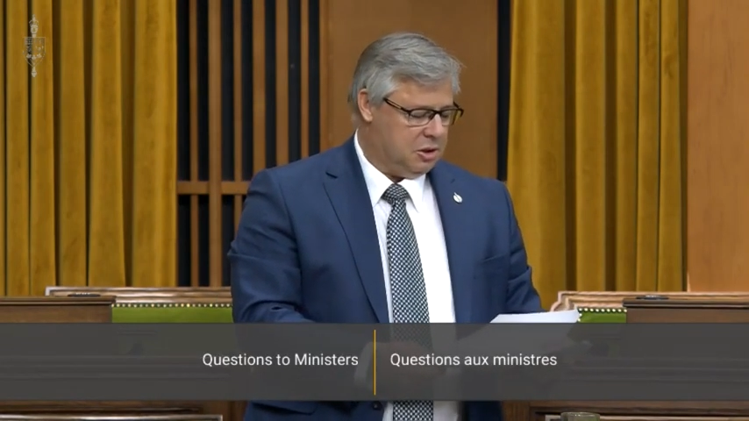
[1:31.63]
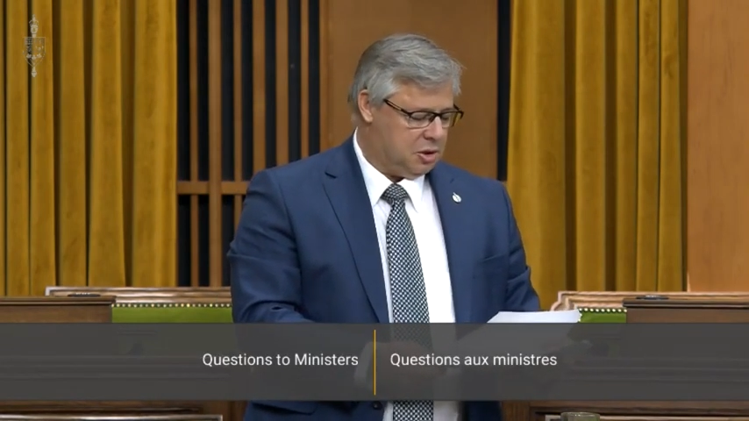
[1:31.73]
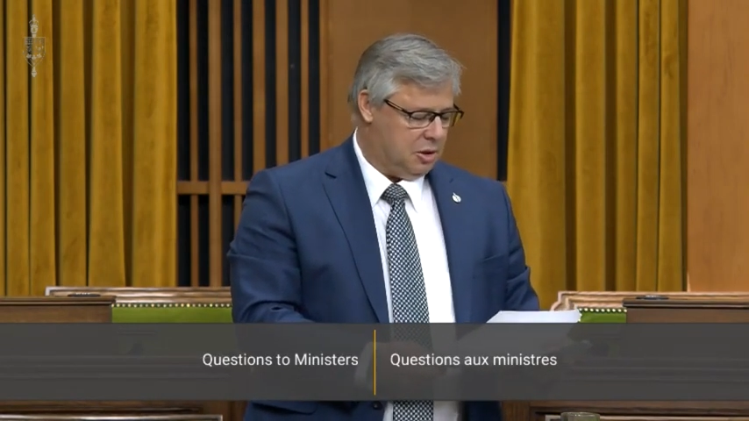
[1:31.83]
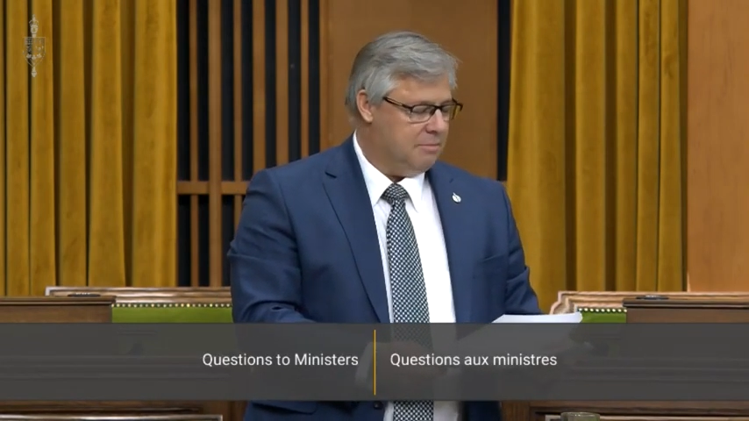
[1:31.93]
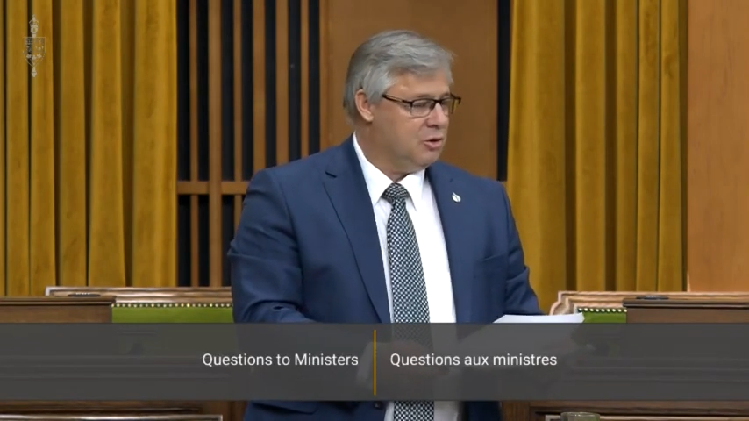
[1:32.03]

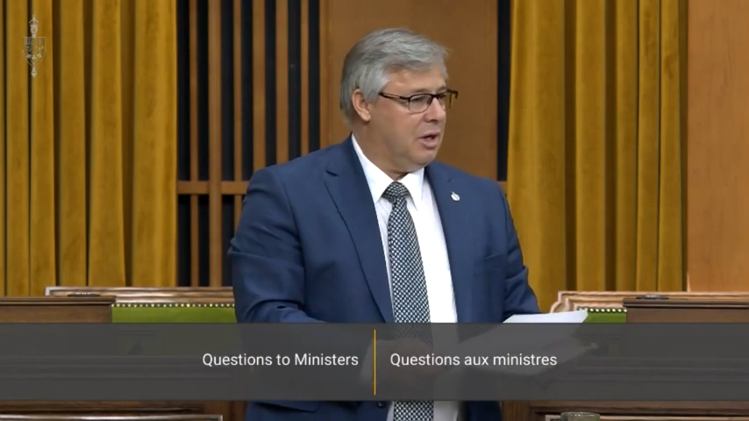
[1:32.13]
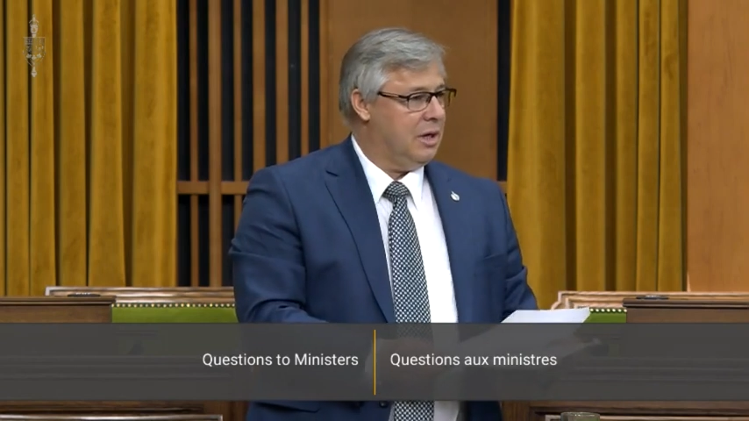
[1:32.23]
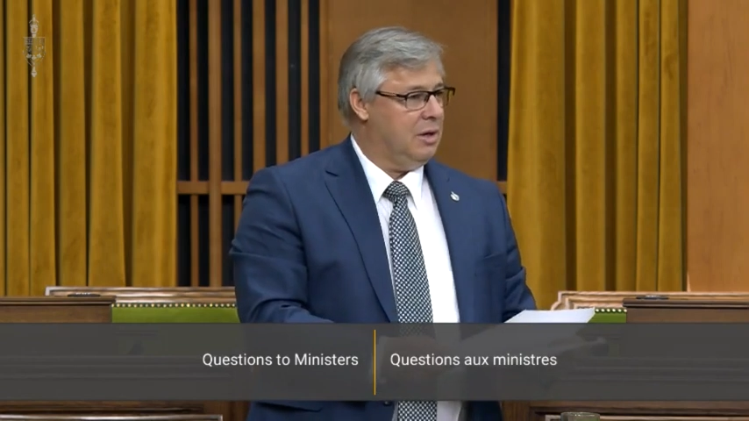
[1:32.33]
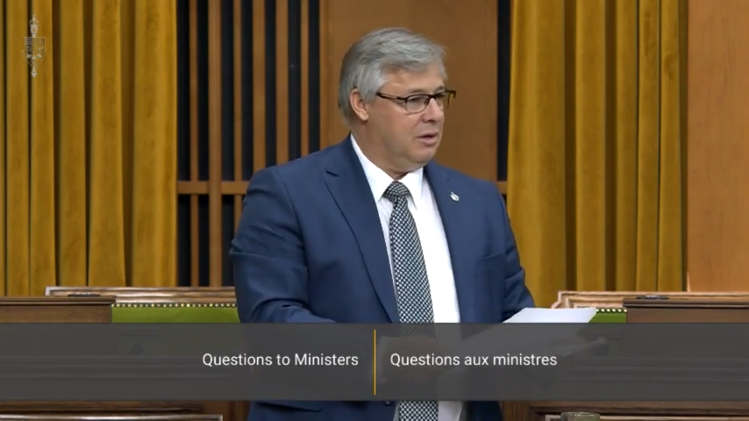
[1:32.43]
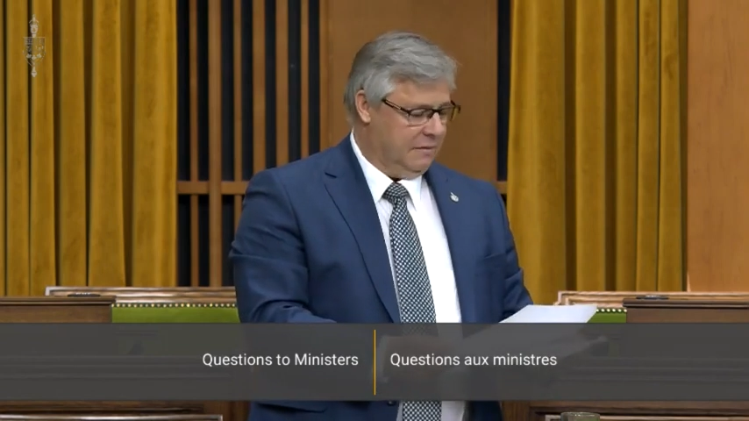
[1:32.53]
stop
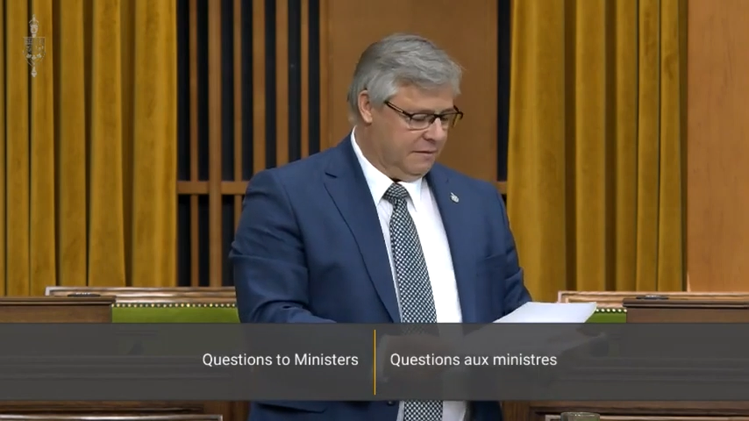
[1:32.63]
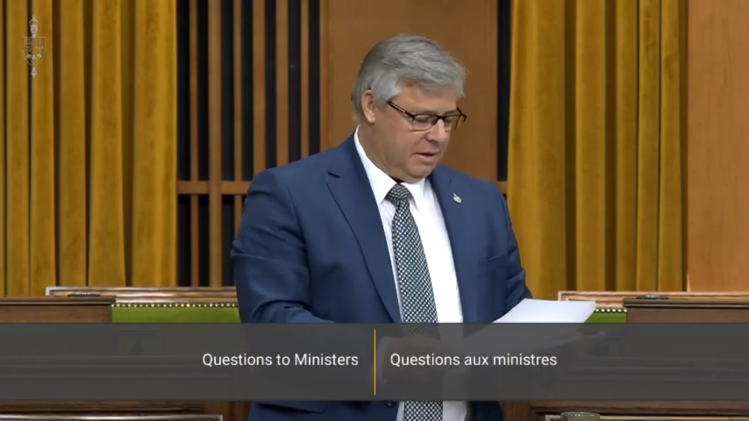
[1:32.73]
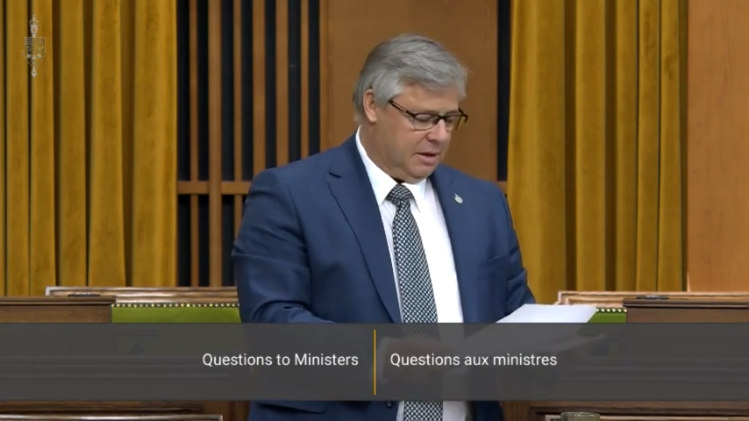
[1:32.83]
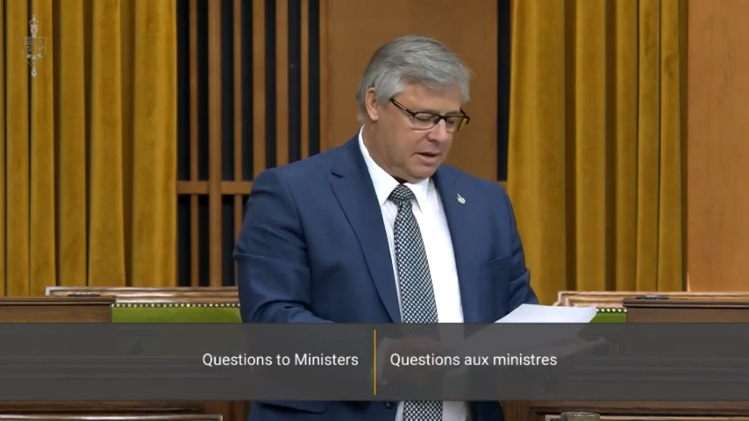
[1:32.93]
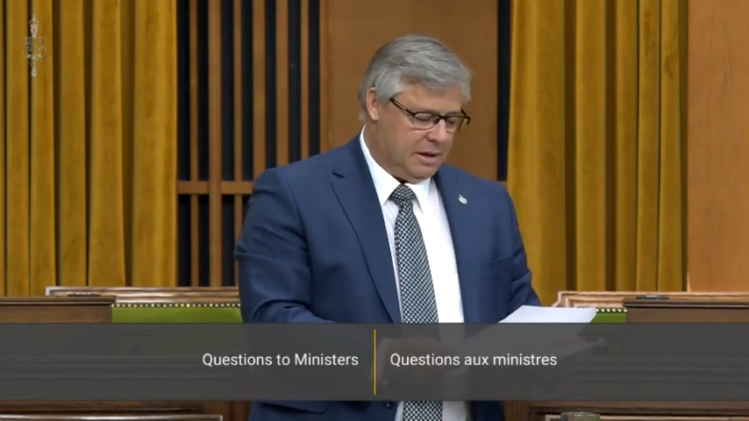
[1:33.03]
dragging her
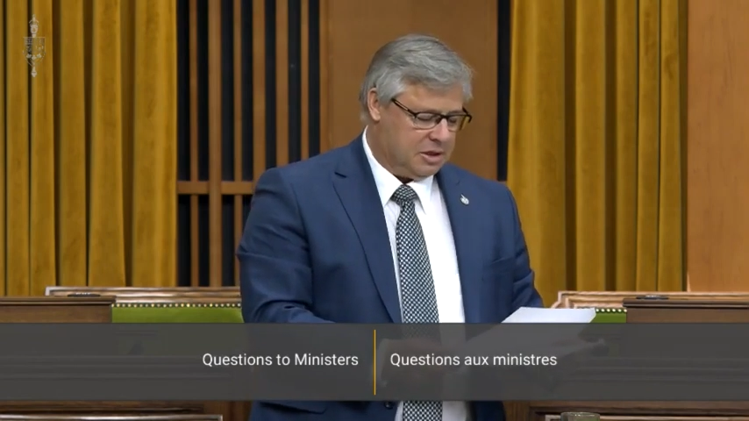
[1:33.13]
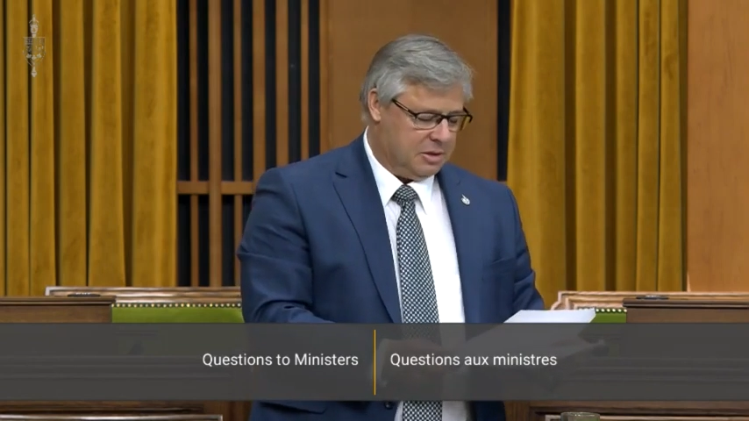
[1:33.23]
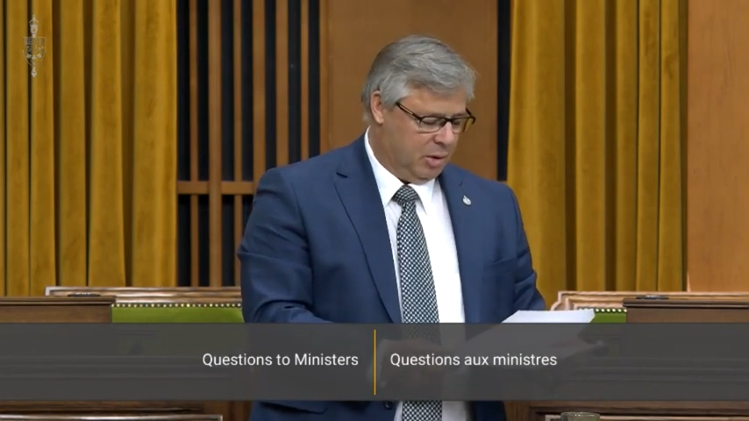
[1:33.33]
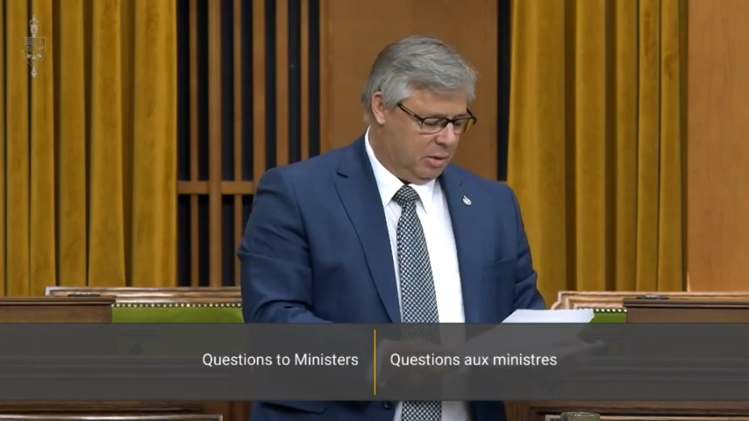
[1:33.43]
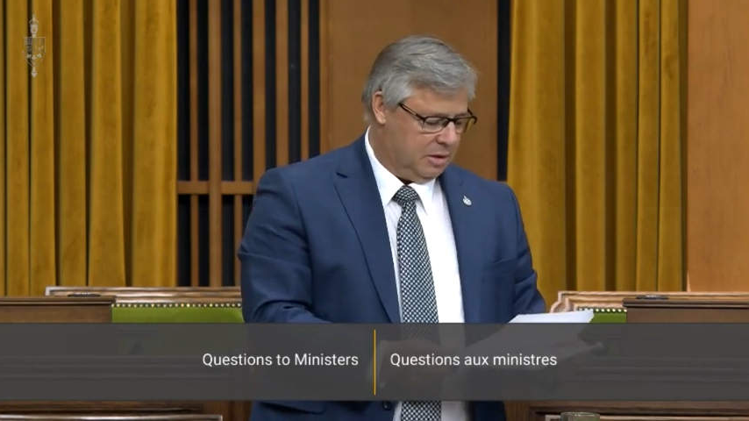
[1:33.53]
feet and
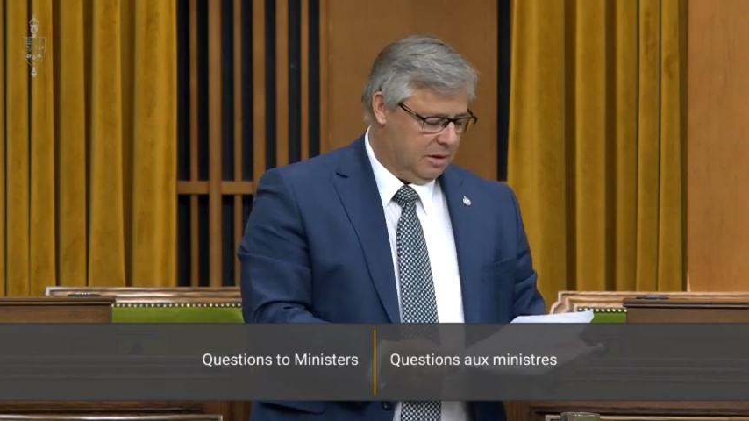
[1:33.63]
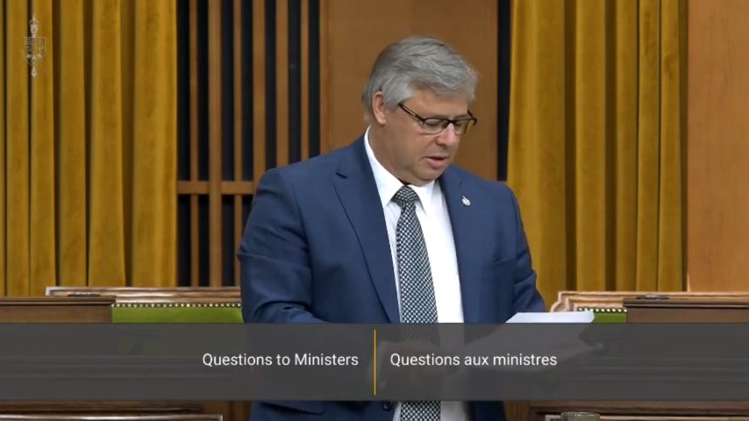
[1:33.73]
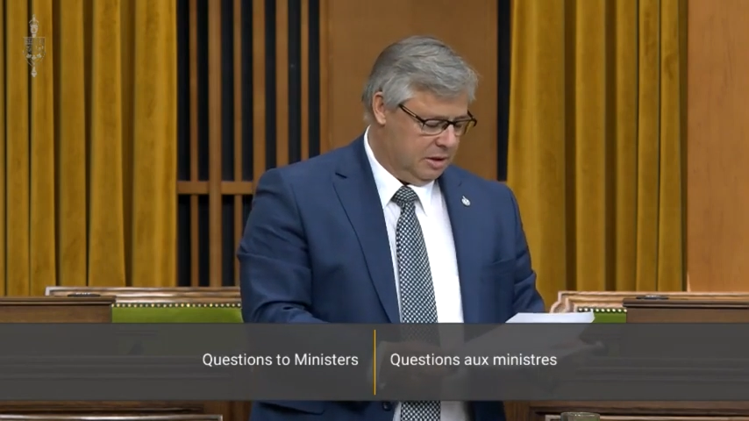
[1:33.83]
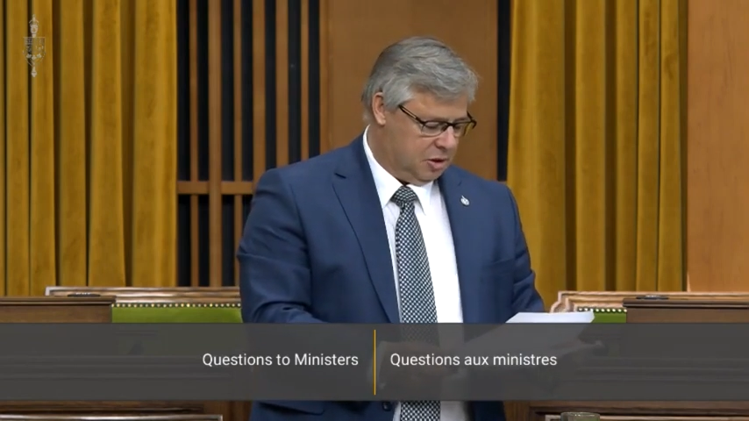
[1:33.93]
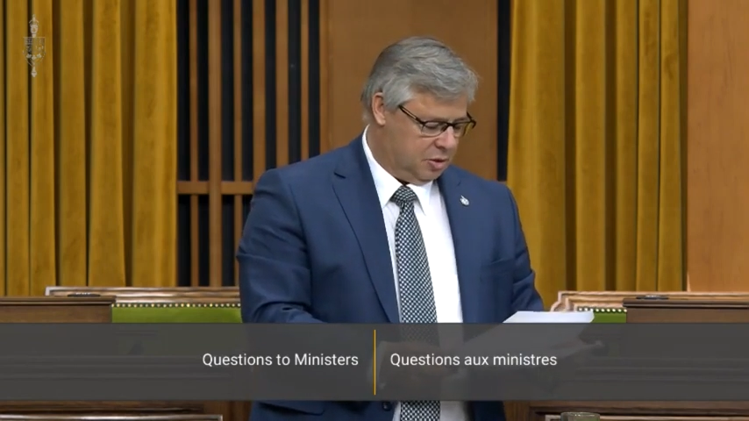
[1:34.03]
support the
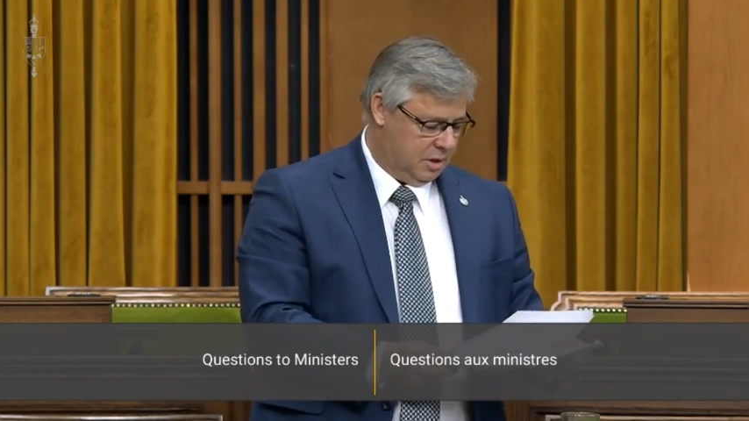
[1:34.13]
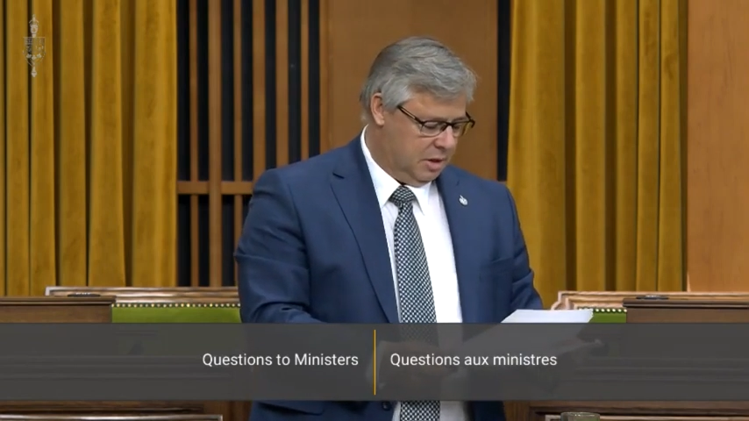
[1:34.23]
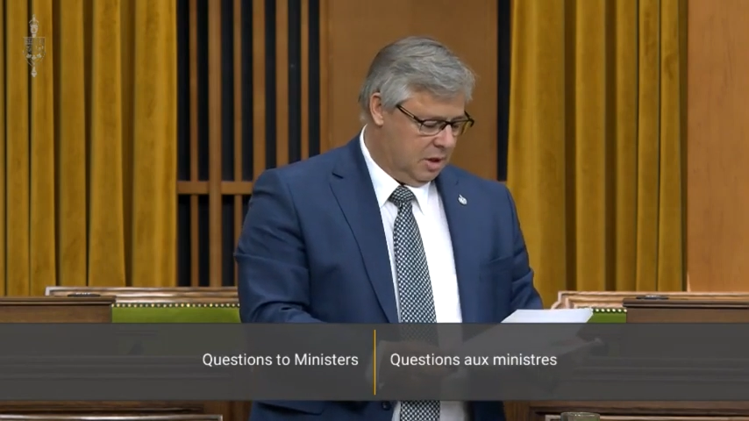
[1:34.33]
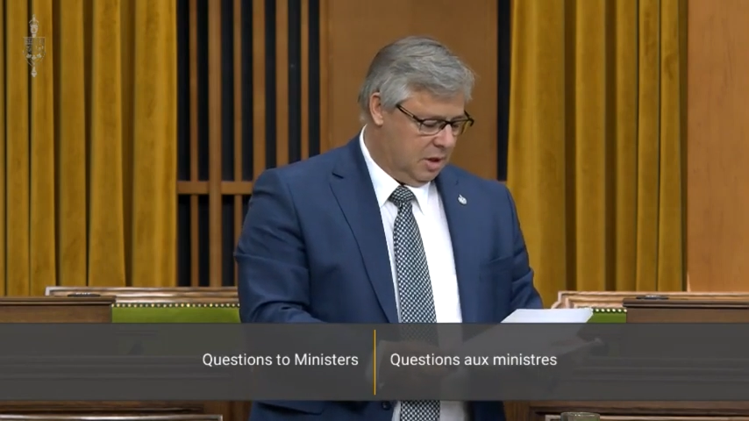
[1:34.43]
industry.